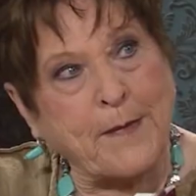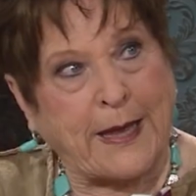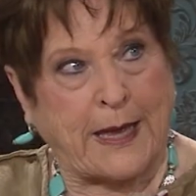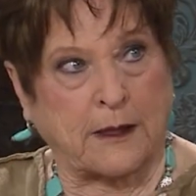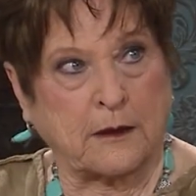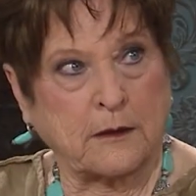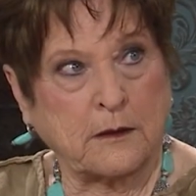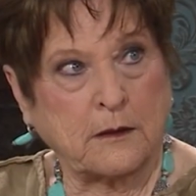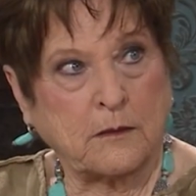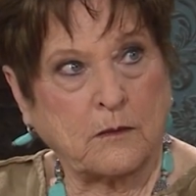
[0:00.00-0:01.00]
man.
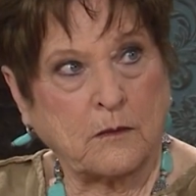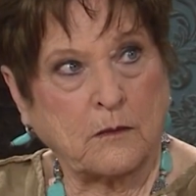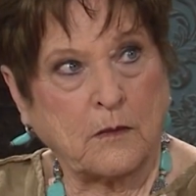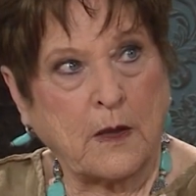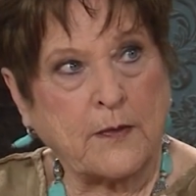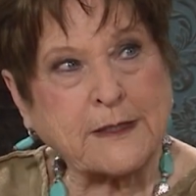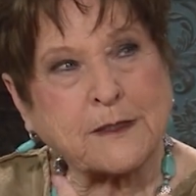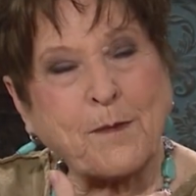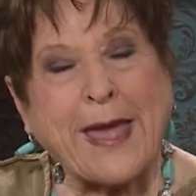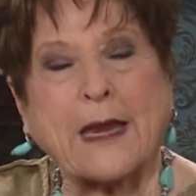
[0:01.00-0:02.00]

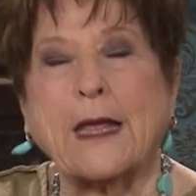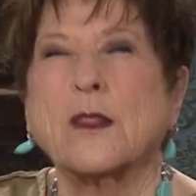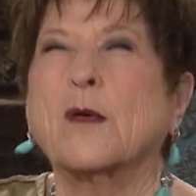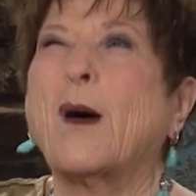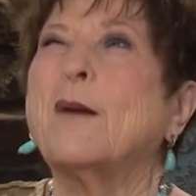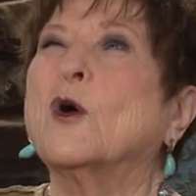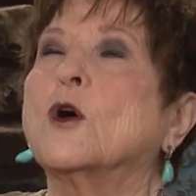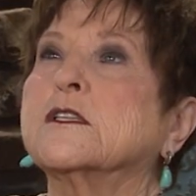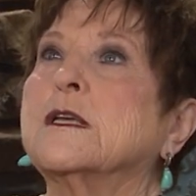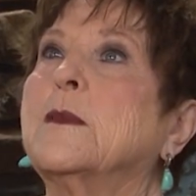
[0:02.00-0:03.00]
This man, the Bible
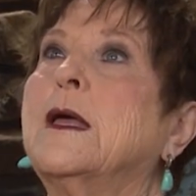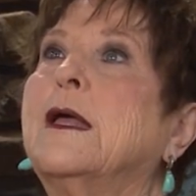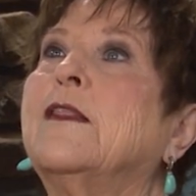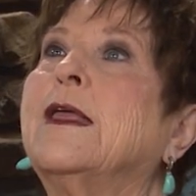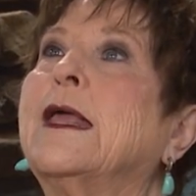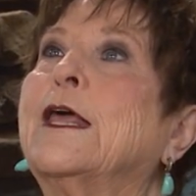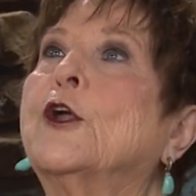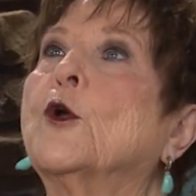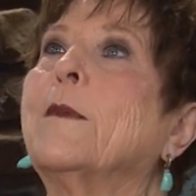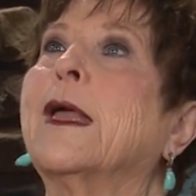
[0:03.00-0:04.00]
calls him the
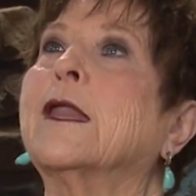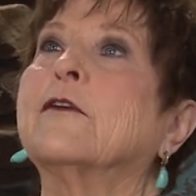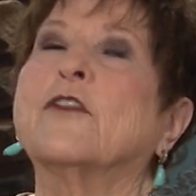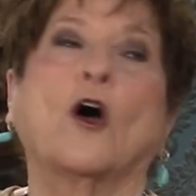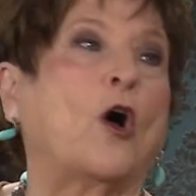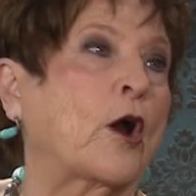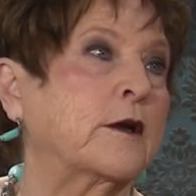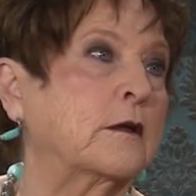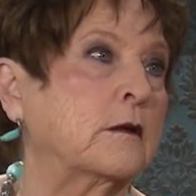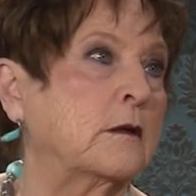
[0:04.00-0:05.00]
inner man of the heart.